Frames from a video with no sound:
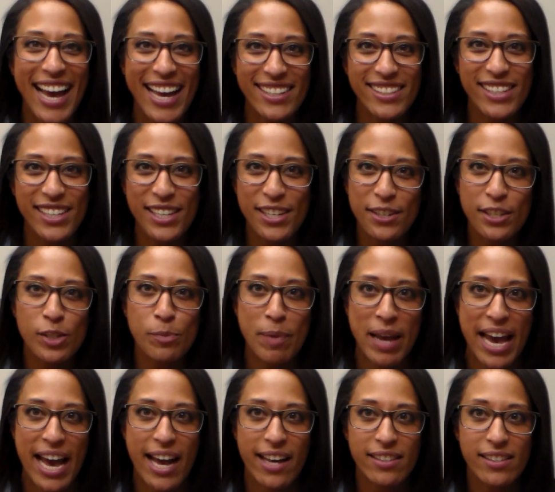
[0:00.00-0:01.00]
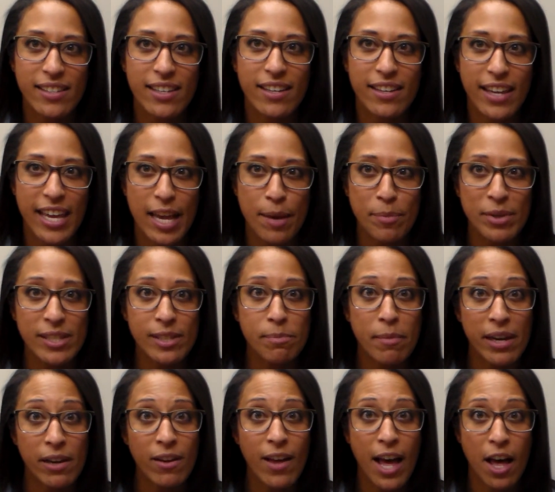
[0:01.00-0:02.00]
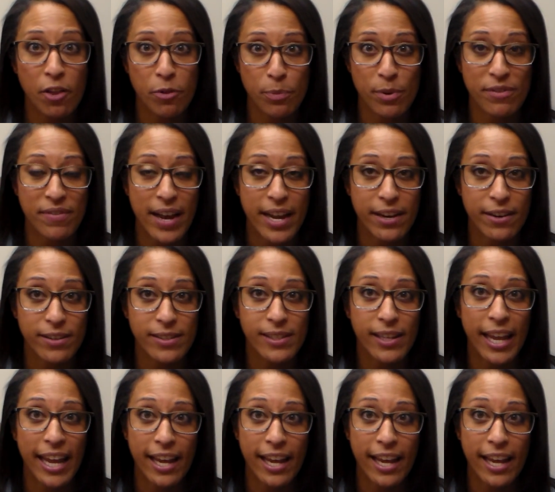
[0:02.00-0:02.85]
As in years past, campus mental health providers